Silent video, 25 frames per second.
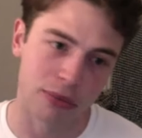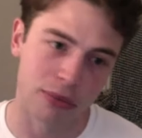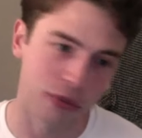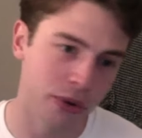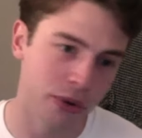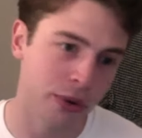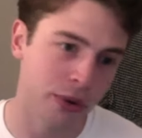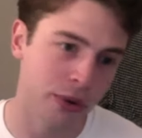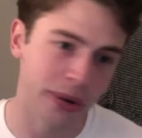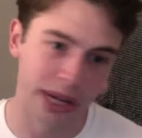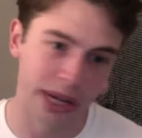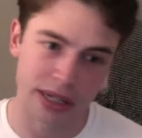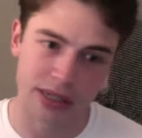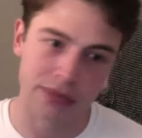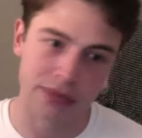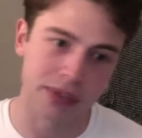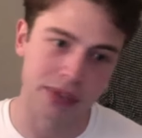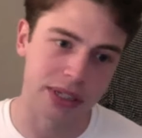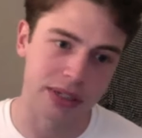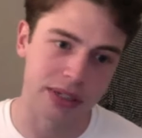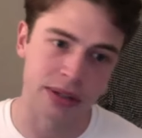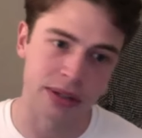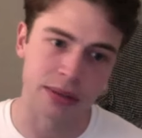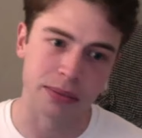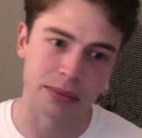through
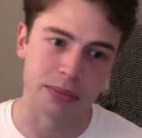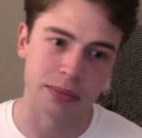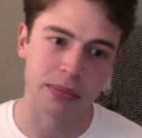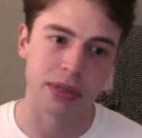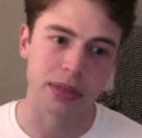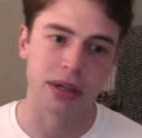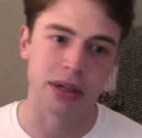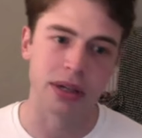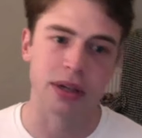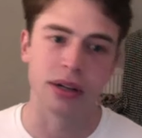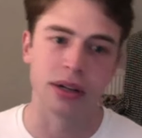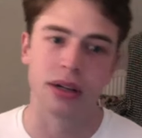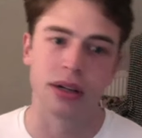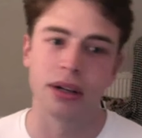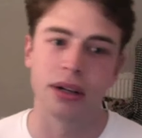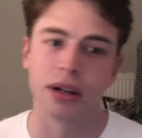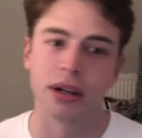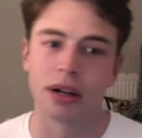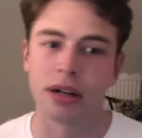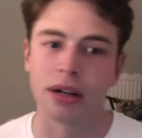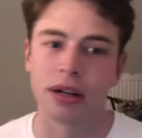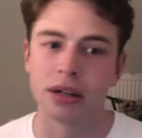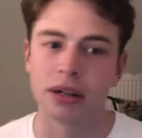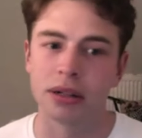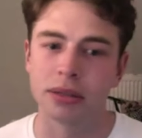activism.
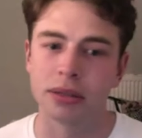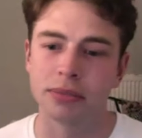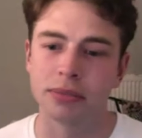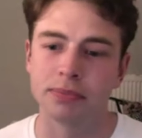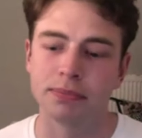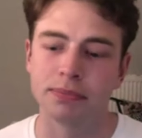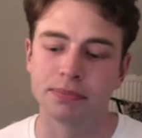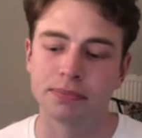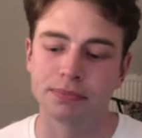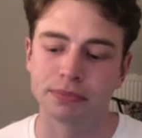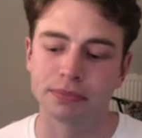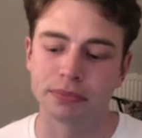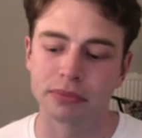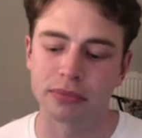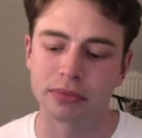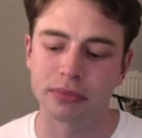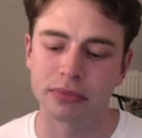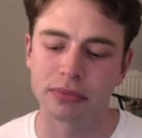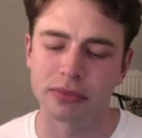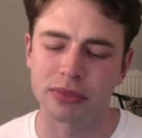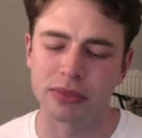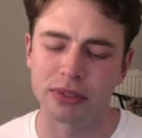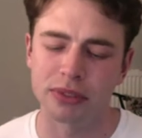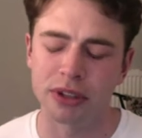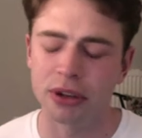
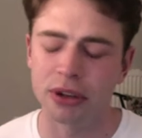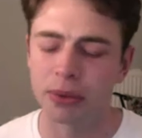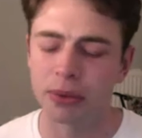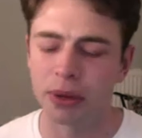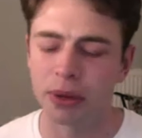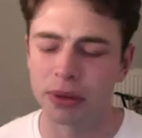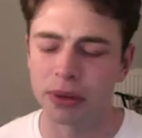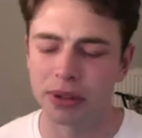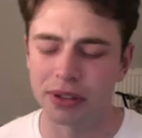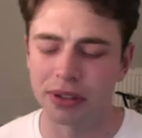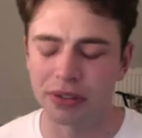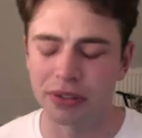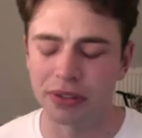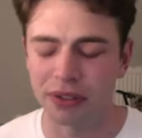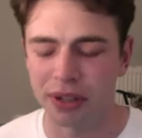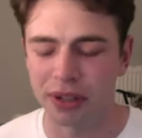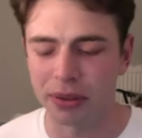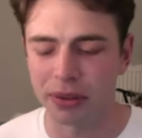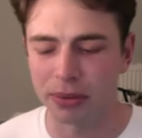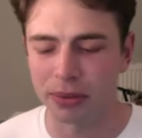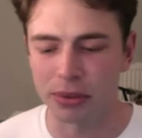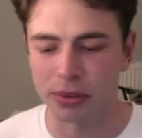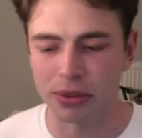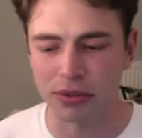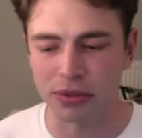No one, I
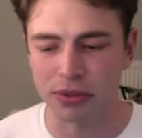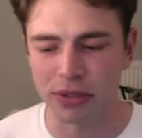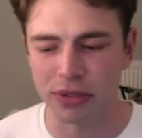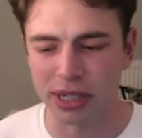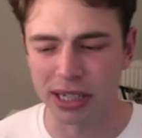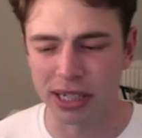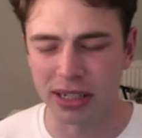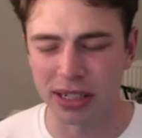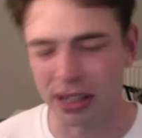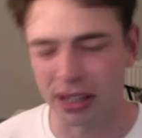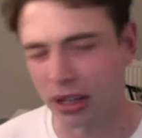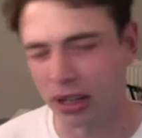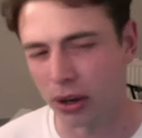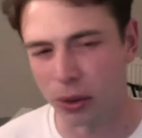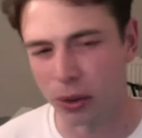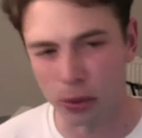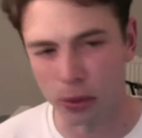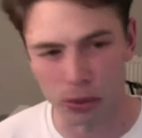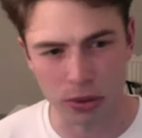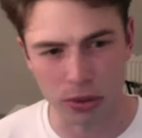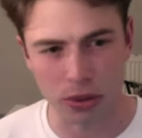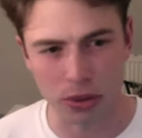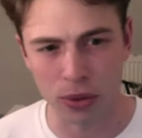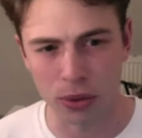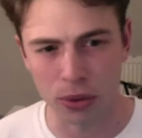think, was really like
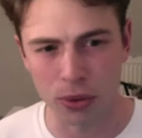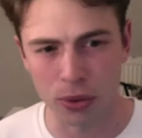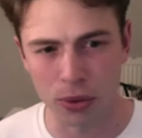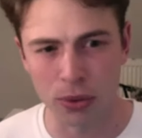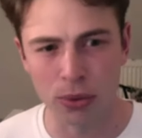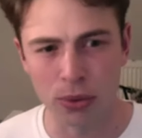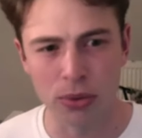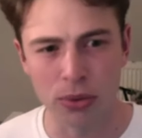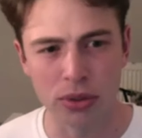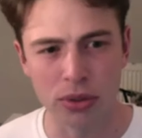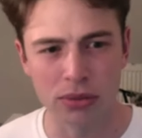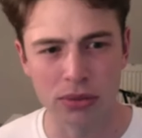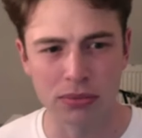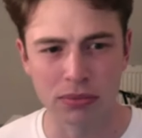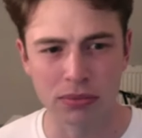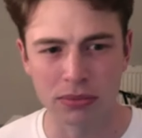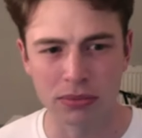cold called.